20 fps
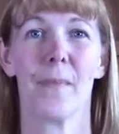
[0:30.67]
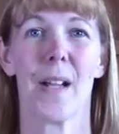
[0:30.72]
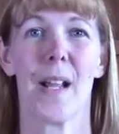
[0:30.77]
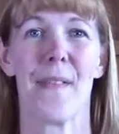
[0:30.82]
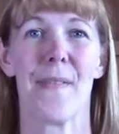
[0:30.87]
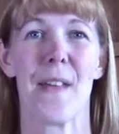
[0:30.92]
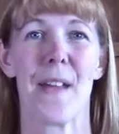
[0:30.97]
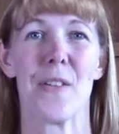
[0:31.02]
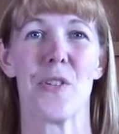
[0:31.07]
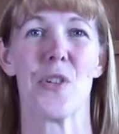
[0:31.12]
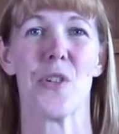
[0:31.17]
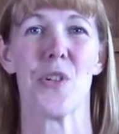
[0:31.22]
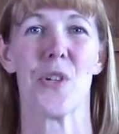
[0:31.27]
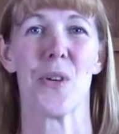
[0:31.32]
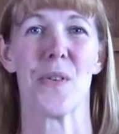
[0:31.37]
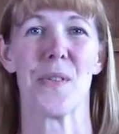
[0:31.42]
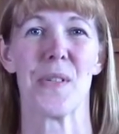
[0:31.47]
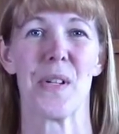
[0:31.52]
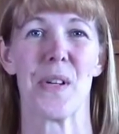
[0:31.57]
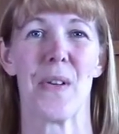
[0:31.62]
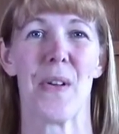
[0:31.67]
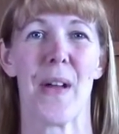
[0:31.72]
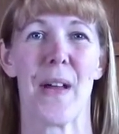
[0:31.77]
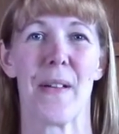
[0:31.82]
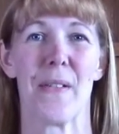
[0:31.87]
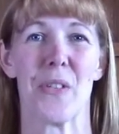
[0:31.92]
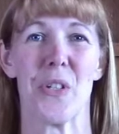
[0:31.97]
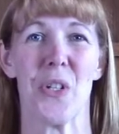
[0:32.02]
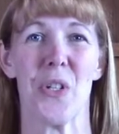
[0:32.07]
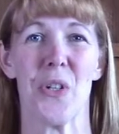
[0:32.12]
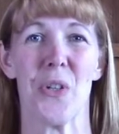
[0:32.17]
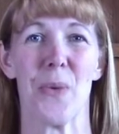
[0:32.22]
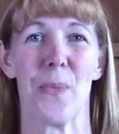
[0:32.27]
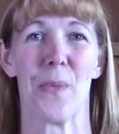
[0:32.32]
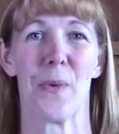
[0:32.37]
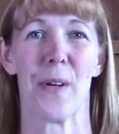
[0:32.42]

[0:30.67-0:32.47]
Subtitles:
And that just shows you how to